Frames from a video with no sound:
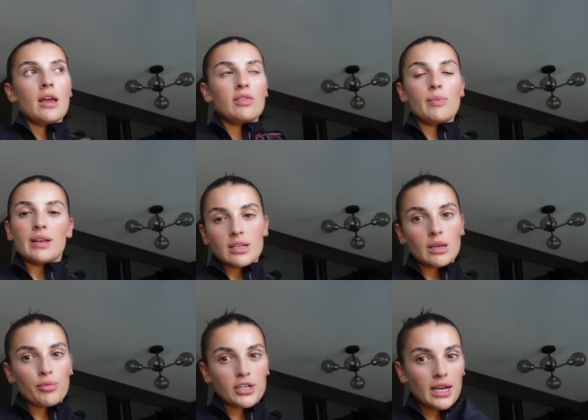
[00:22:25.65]
they
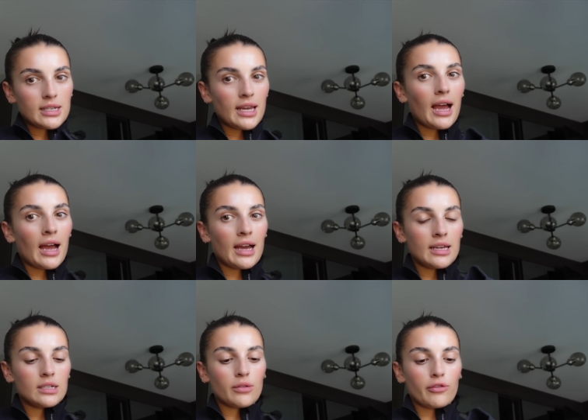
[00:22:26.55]
basically protect your
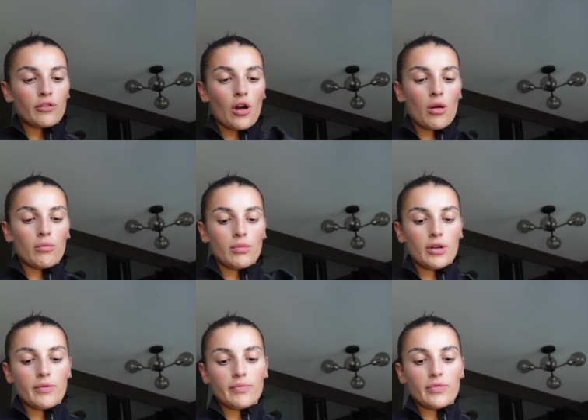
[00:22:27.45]
eyes from